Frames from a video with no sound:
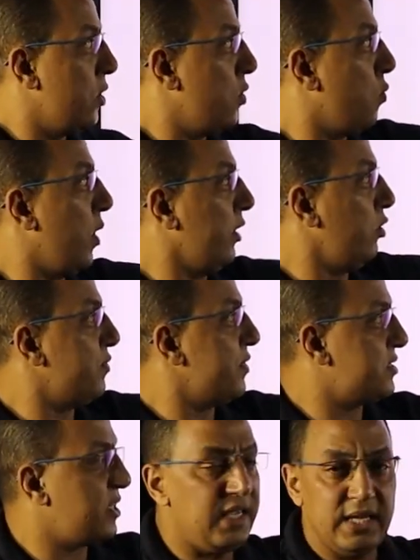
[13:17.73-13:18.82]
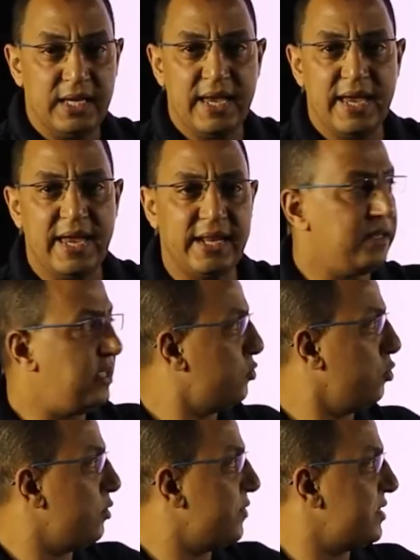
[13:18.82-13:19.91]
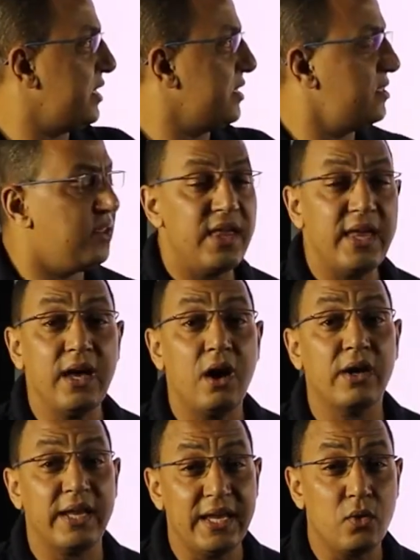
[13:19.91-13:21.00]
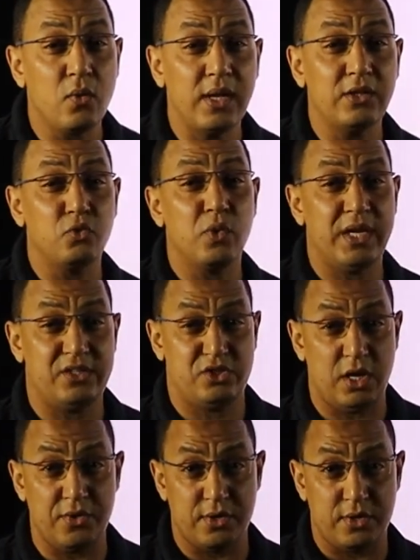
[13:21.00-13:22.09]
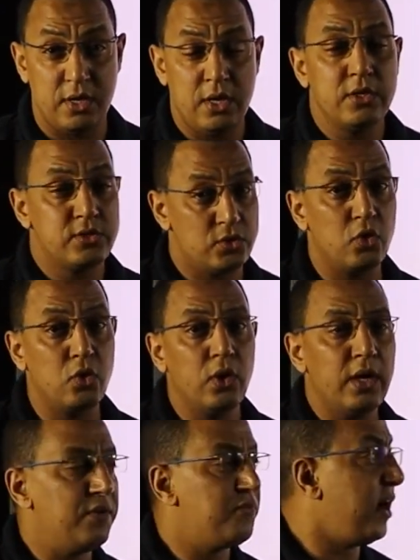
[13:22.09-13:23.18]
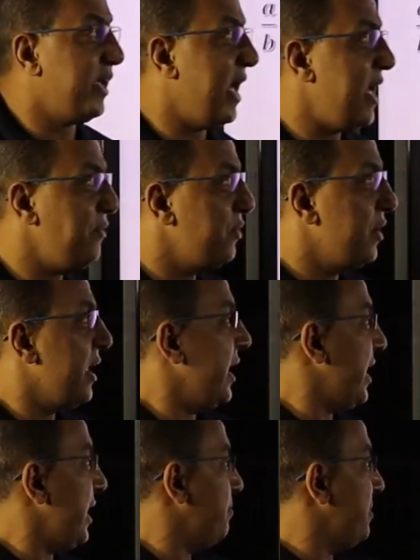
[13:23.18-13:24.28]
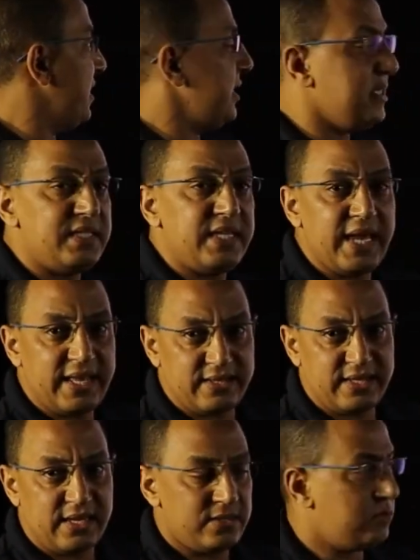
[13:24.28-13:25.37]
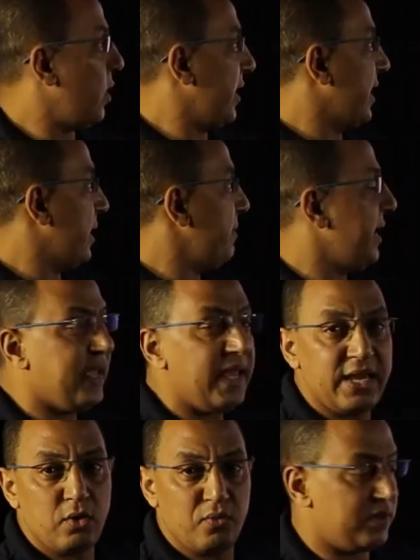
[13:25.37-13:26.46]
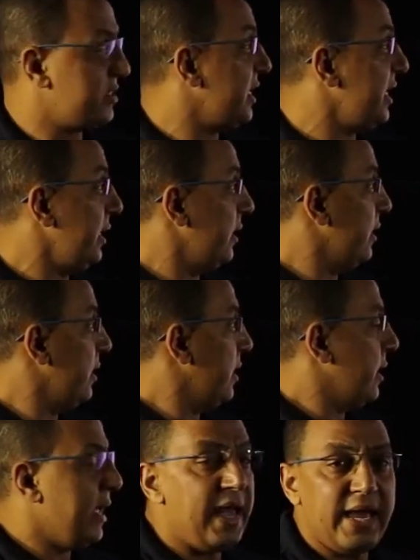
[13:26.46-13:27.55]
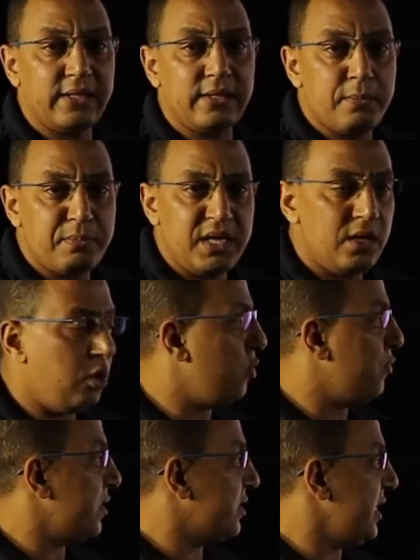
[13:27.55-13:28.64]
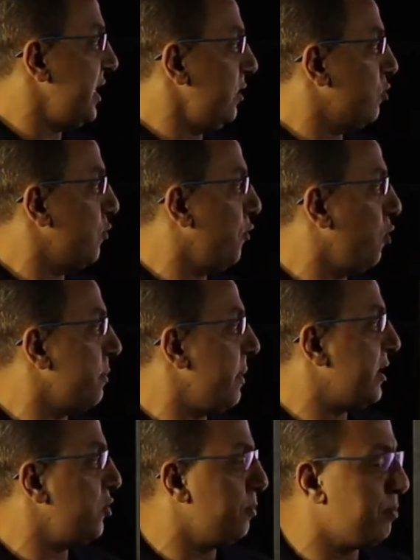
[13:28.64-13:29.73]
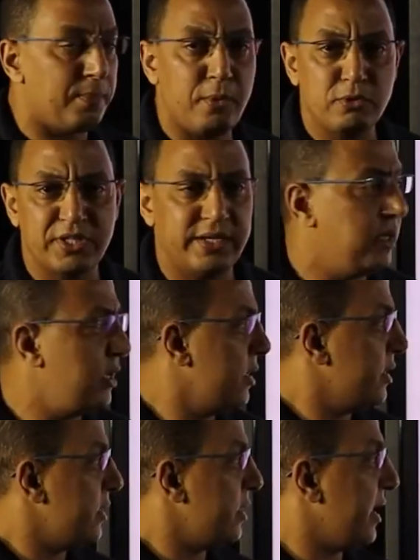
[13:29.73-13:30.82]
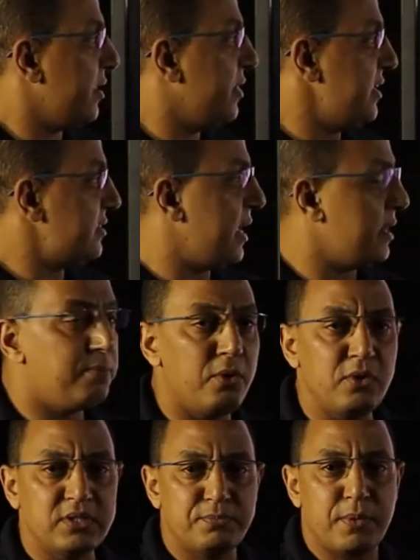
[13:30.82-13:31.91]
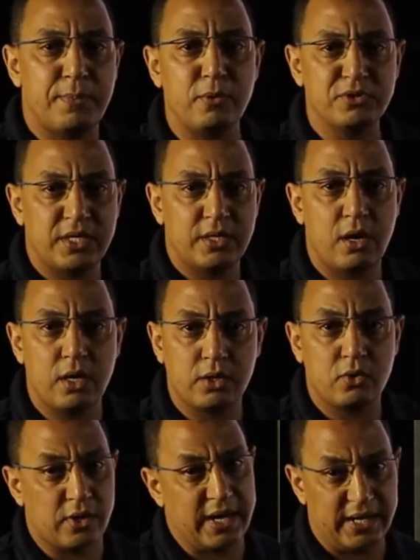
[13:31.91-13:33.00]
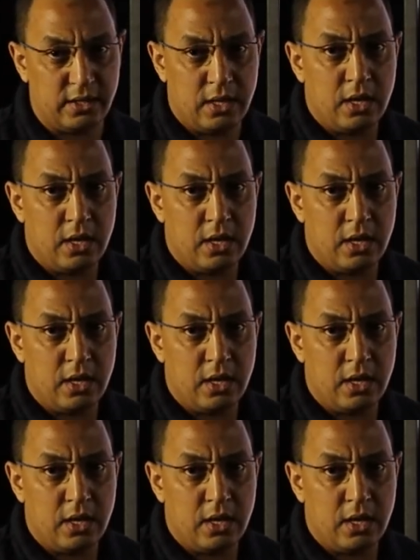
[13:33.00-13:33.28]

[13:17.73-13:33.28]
1 over 3 and 2 over 6. They are equal to each other. So if I have a, b, c, and d, so I can make a over c and b over d to form a new proportion like this, and both proportions are correct.